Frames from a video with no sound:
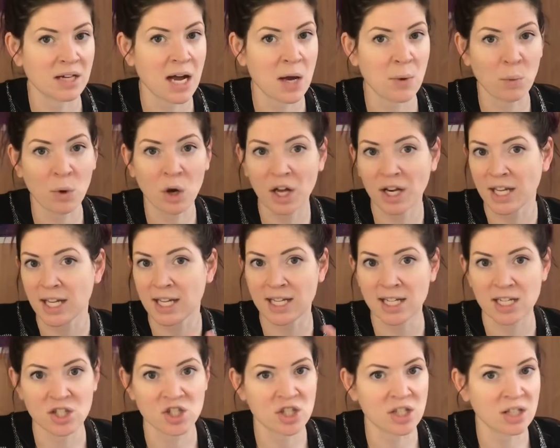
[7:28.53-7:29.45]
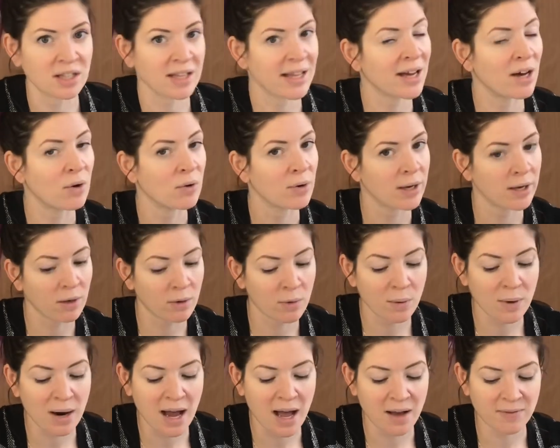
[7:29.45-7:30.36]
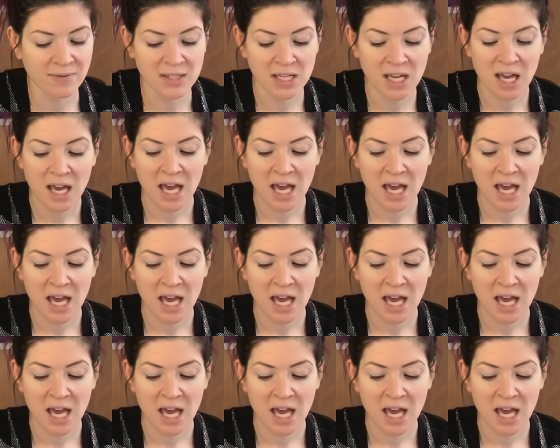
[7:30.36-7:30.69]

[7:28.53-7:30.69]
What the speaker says: I wanted and chill out and craft.